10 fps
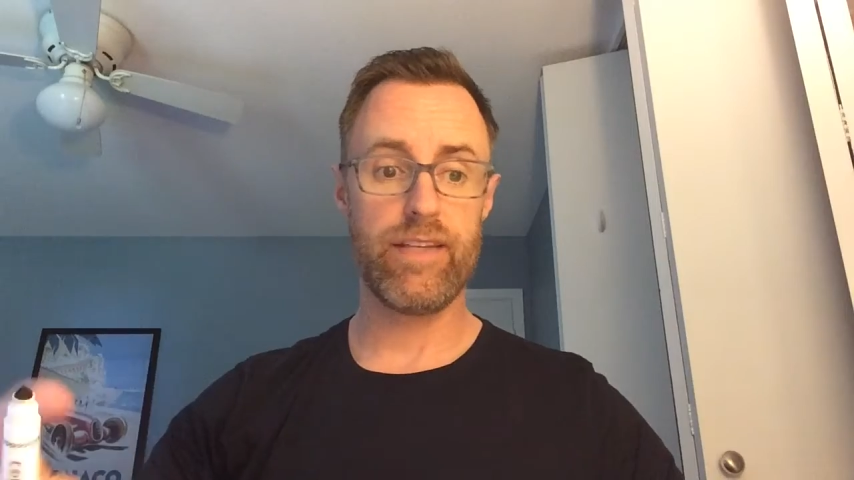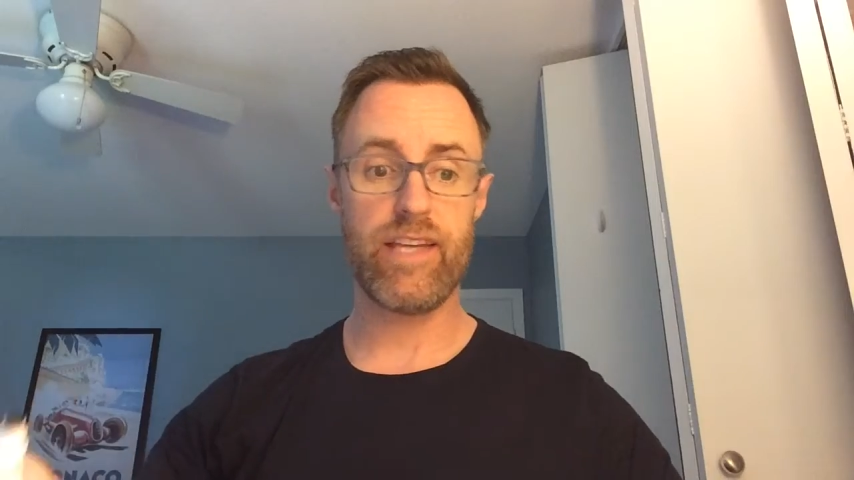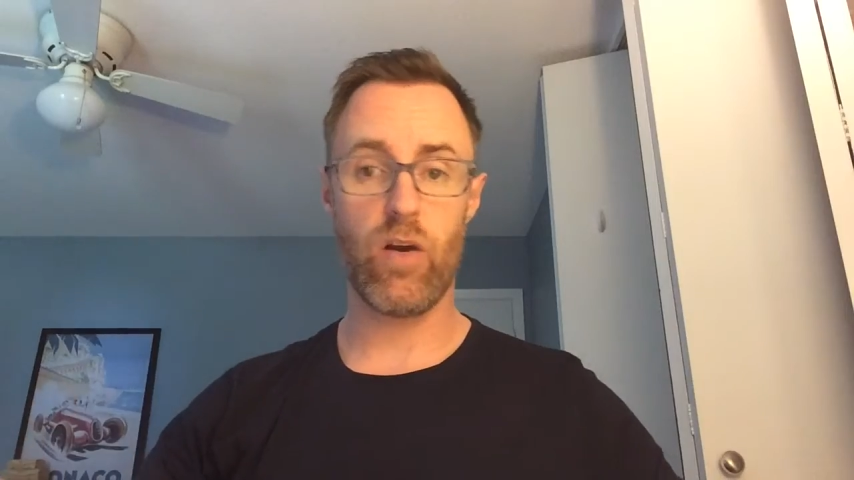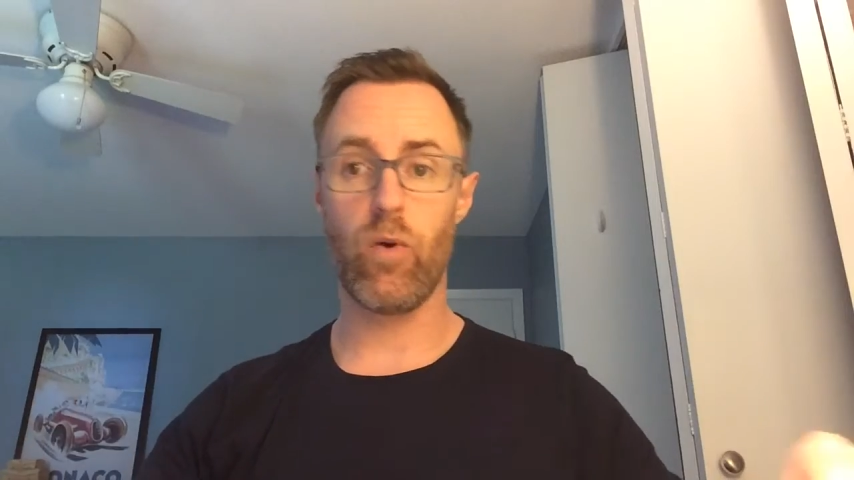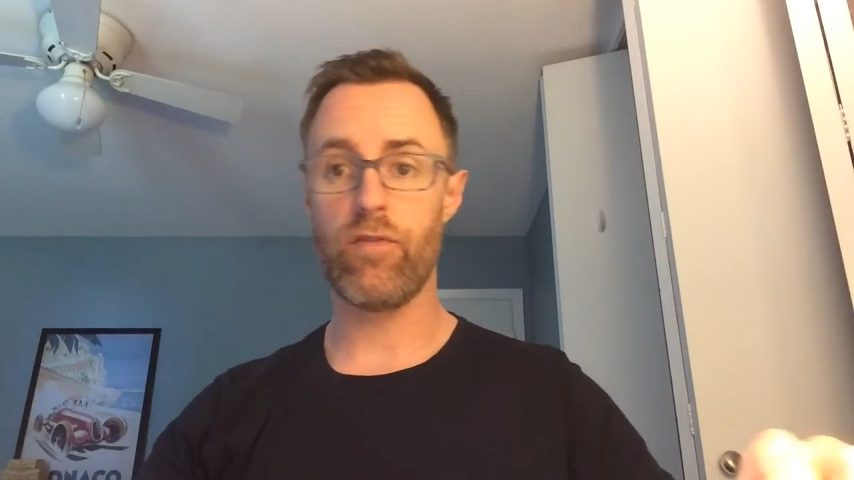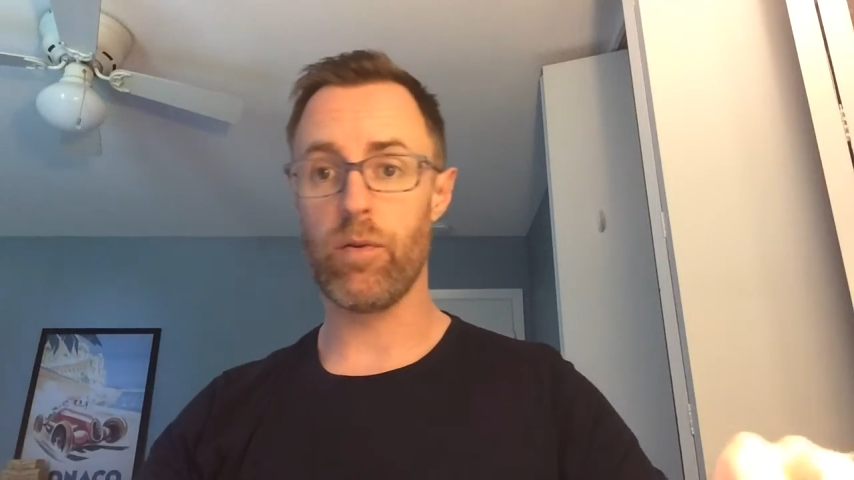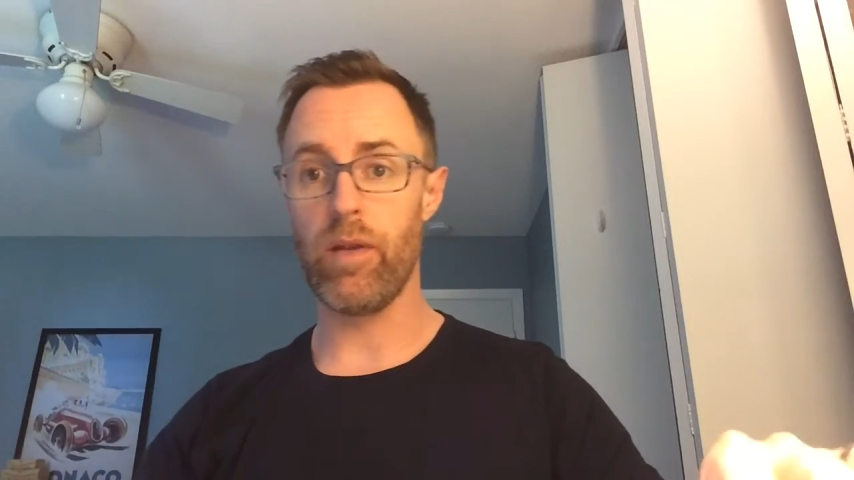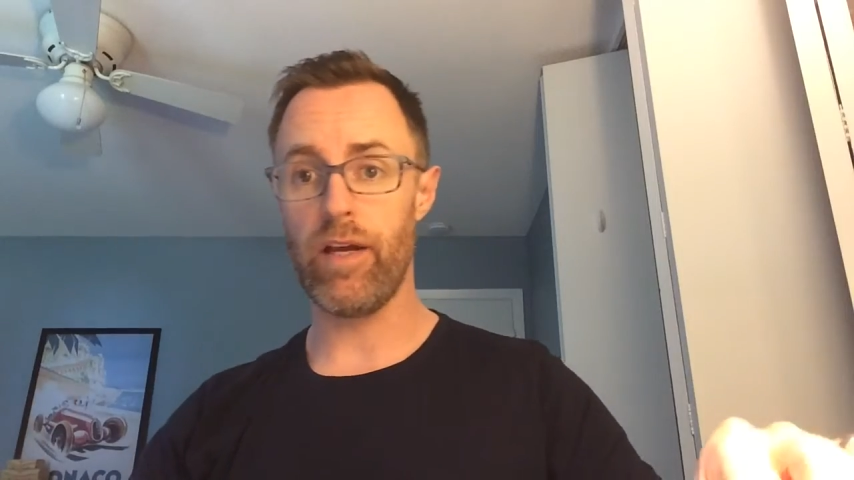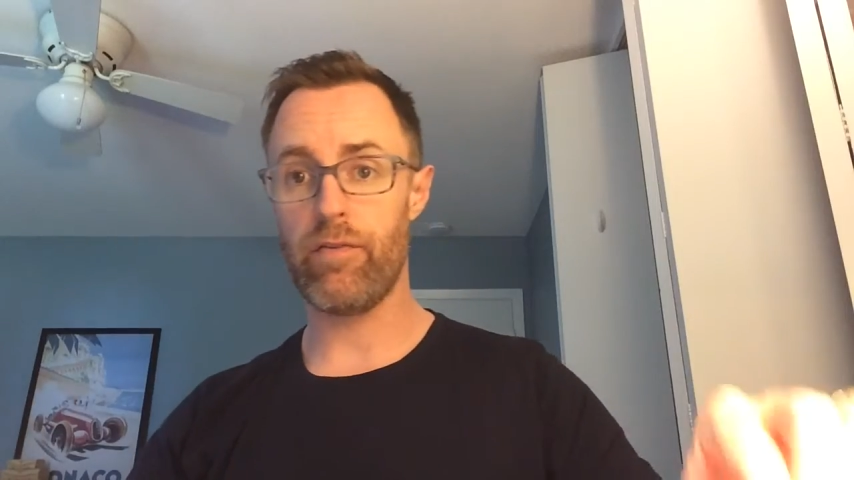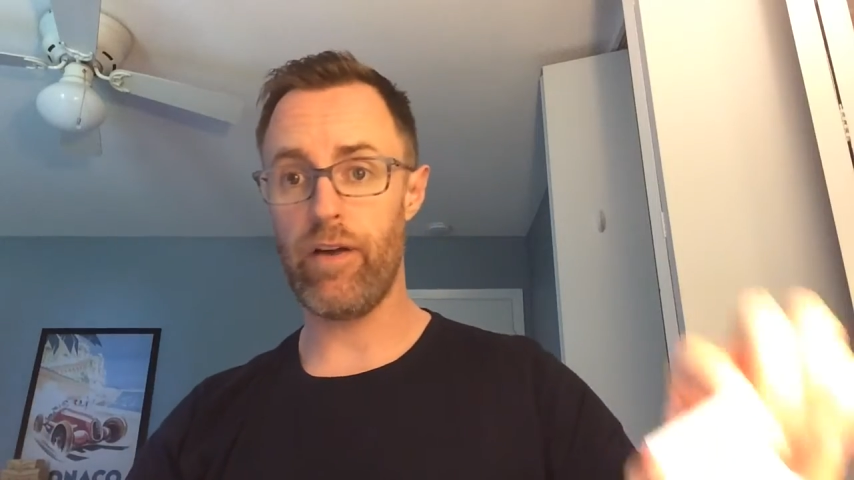and take one of your
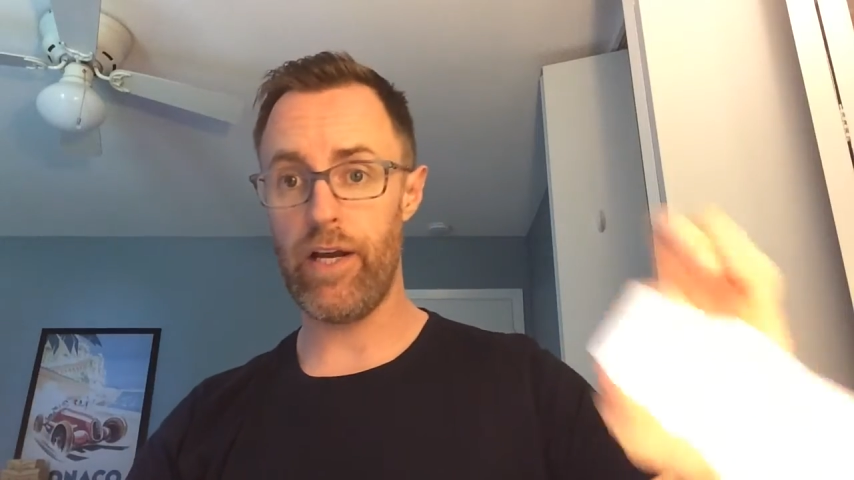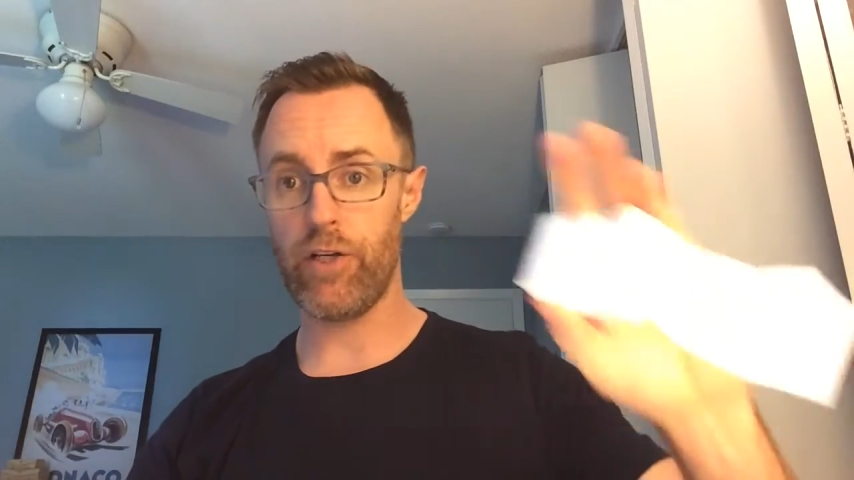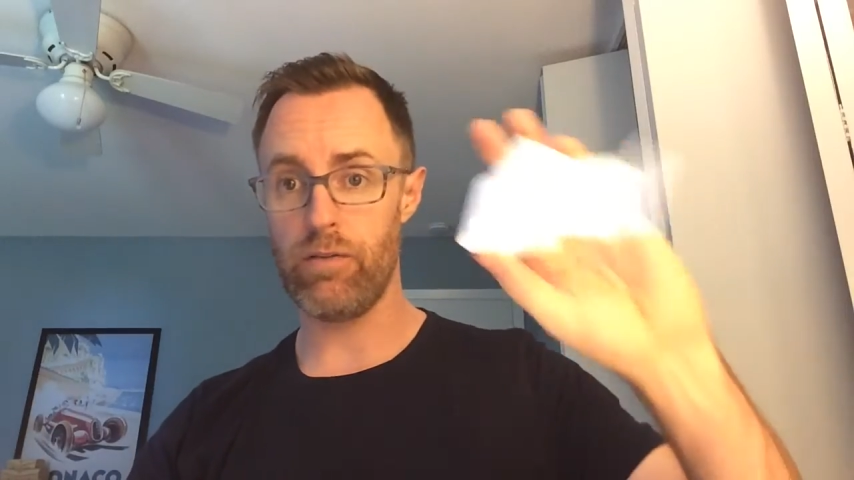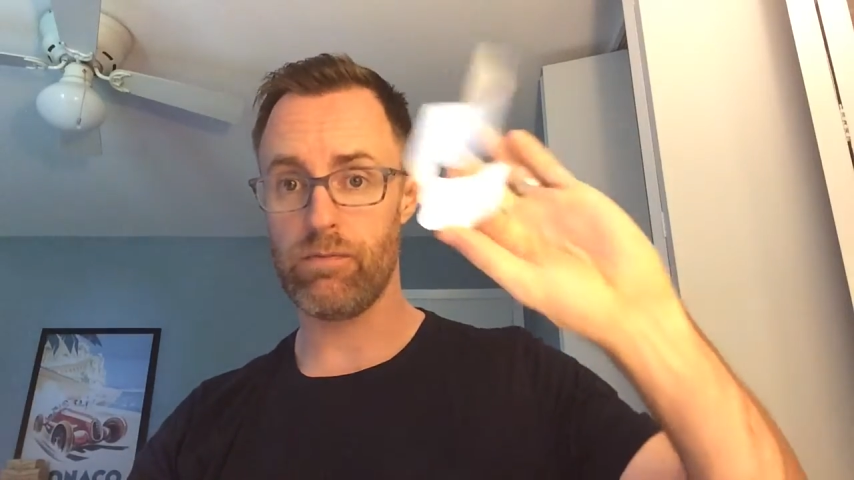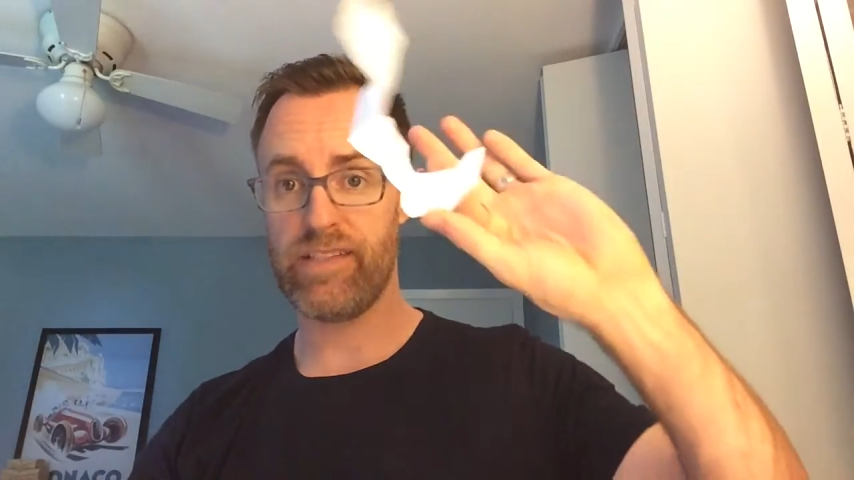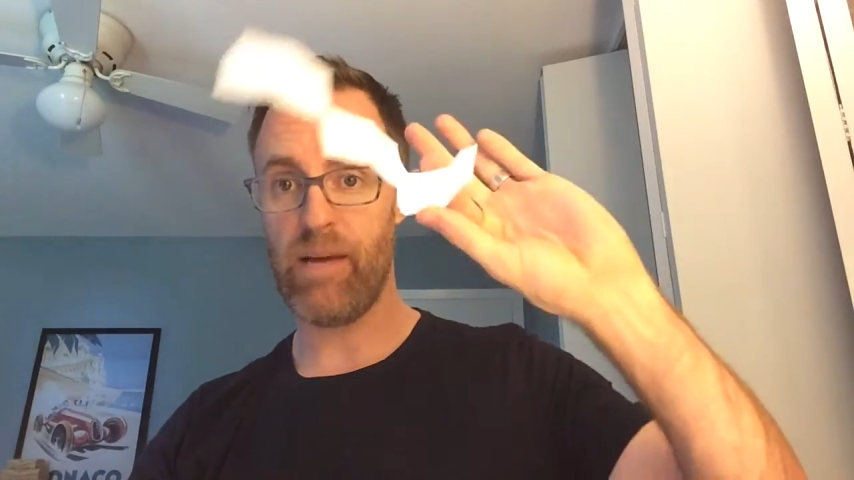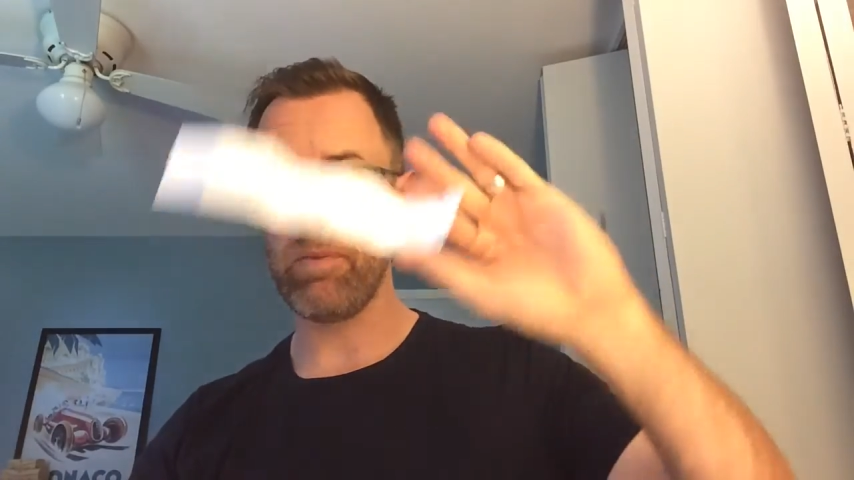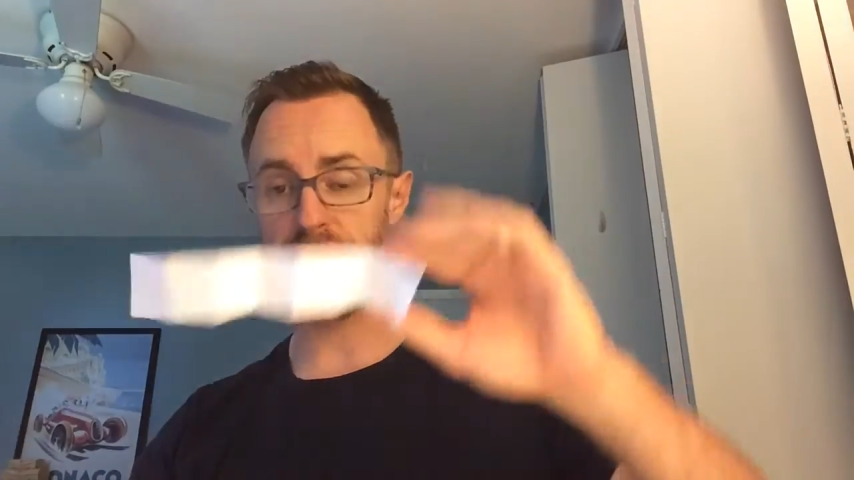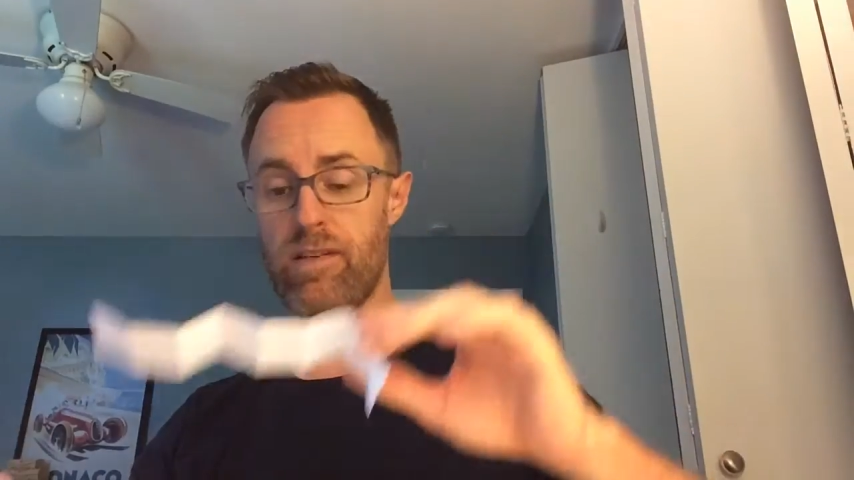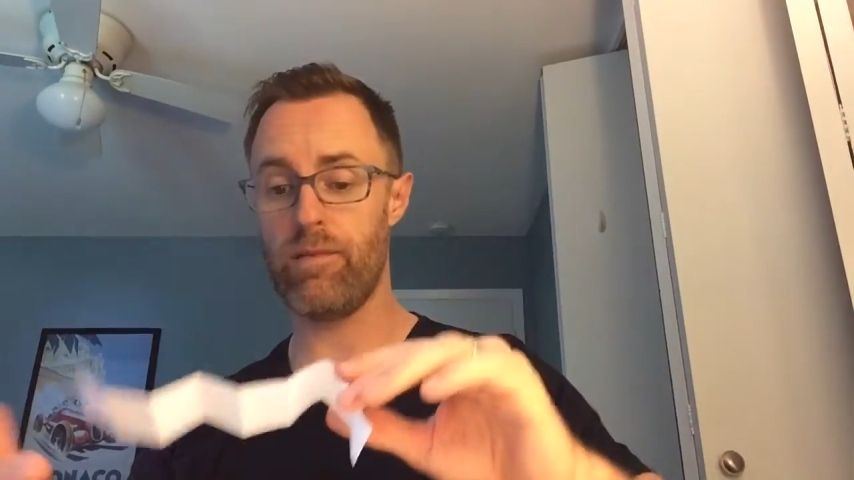blank fraction
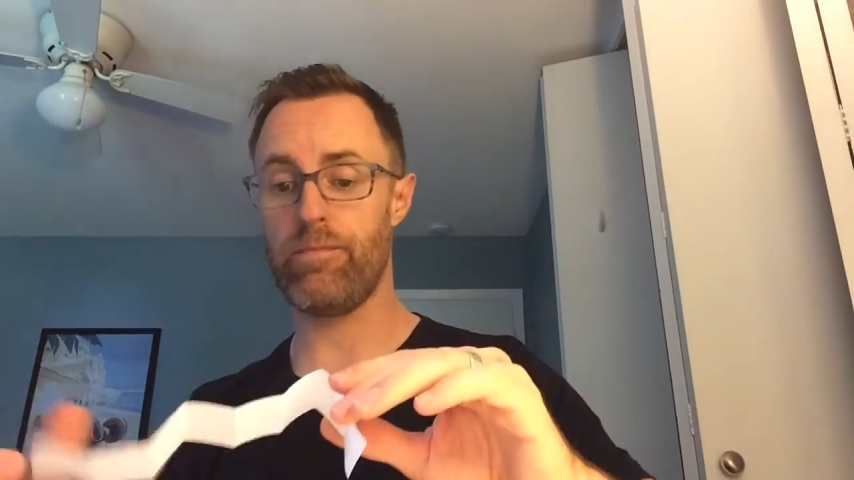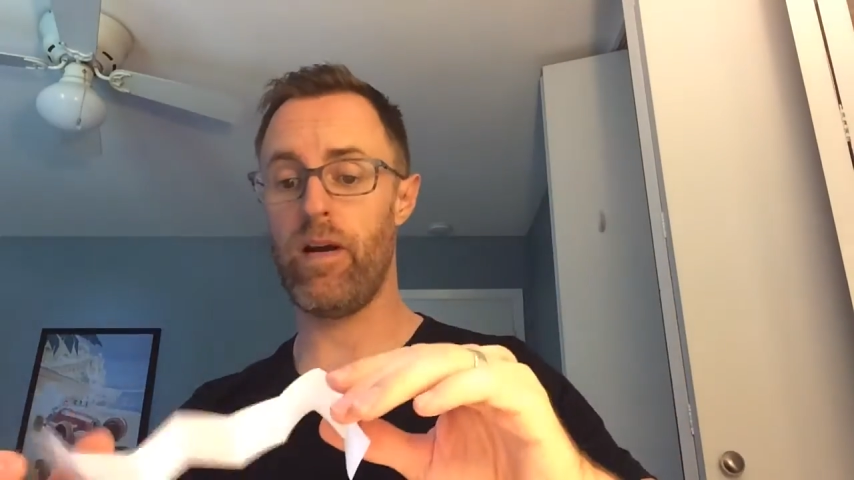templates here.